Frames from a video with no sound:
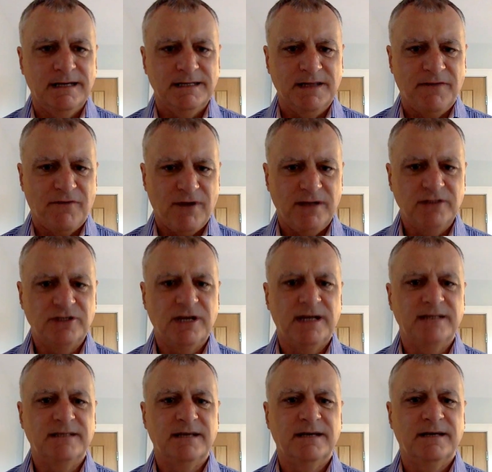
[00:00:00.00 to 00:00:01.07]

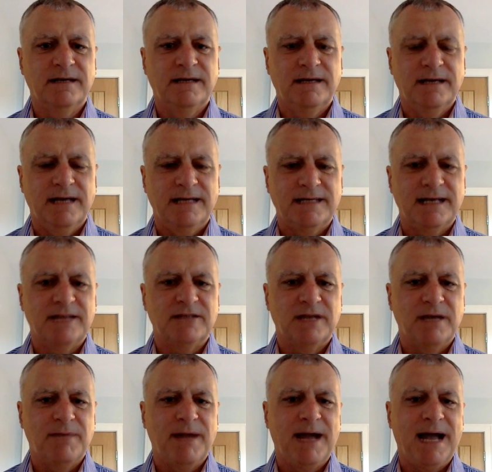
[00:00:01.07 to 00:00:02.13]
differentiator. It's
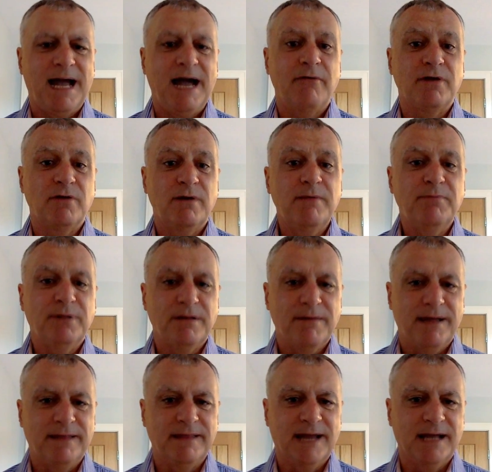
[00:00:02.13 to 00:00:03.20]
actually about how you
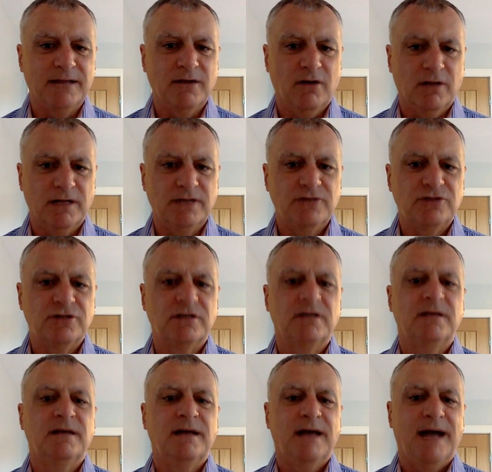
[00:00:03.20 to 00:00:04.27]
implement that knowledge
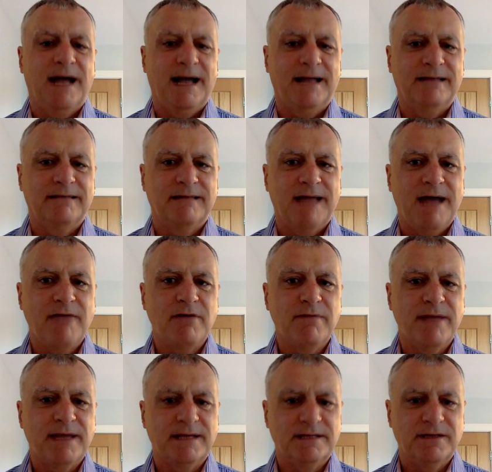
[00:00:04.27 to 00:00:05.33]
and how you
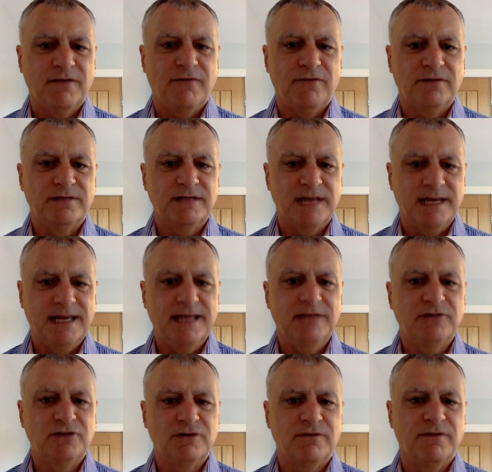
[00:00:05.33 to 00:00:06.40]
make a difference in
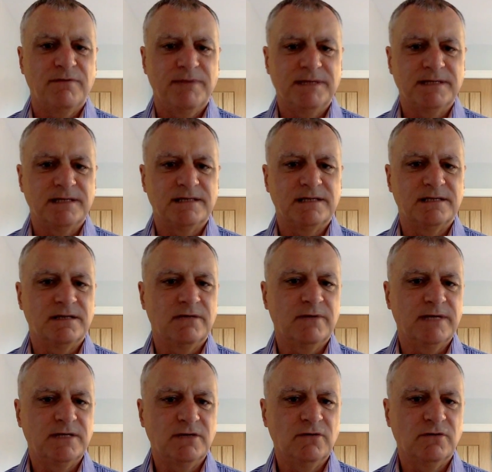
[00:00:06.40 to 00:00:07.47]
each of the businesses that
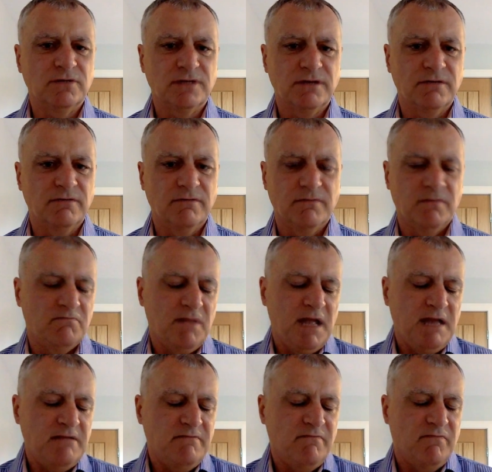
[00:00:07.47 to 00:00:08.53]
we talk to
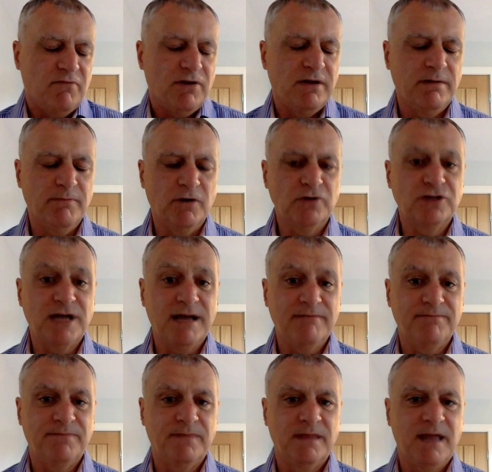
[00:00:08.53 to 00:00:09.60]
in pretty much
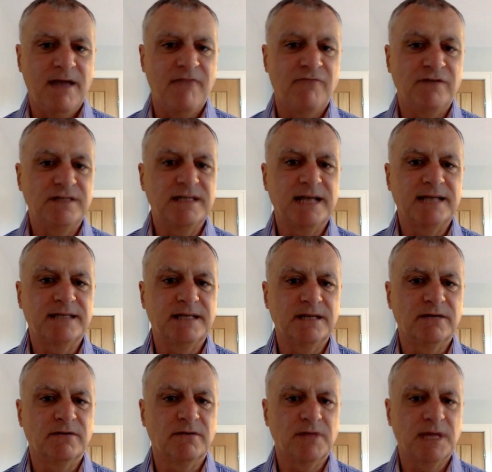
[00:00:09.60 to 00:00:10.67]
every sector
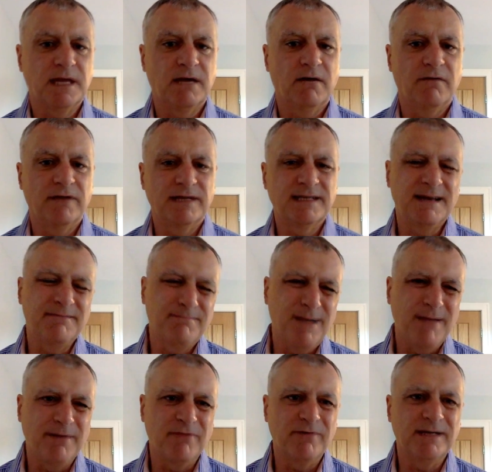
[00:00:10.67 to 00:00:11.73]
you can think of, except
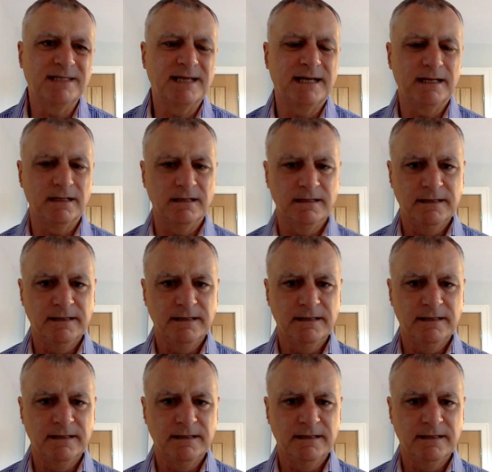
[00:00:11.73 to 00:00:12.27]
maybe retail.